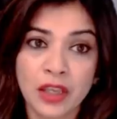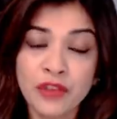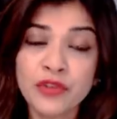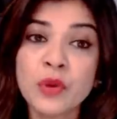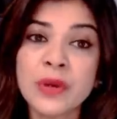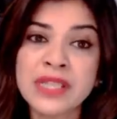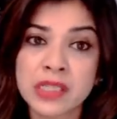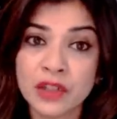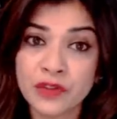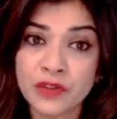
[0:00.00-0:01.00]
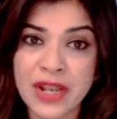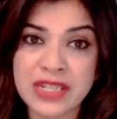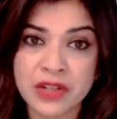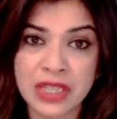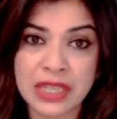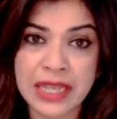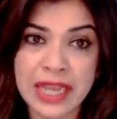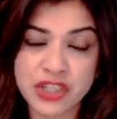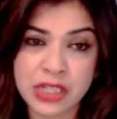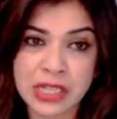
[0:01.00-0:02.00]
If you are server rendering
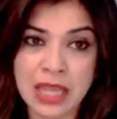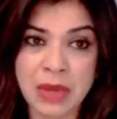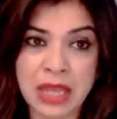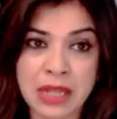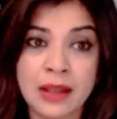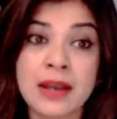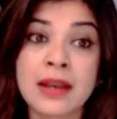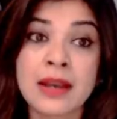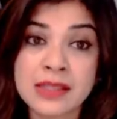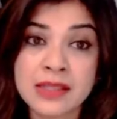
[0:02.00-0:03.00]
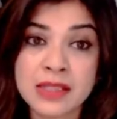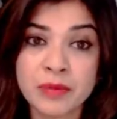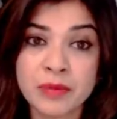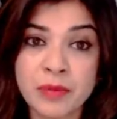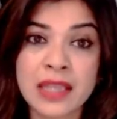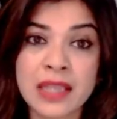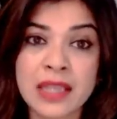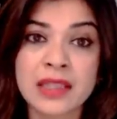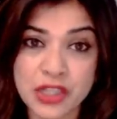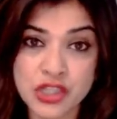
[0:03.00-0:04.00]
the HTML, consider making
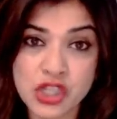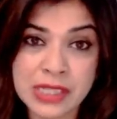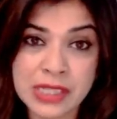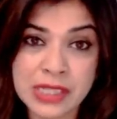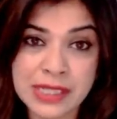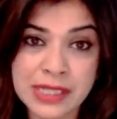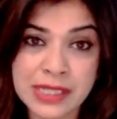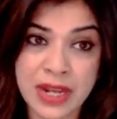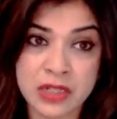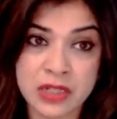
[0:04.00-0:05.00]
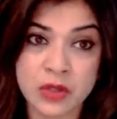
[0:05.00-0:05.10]
the initial state render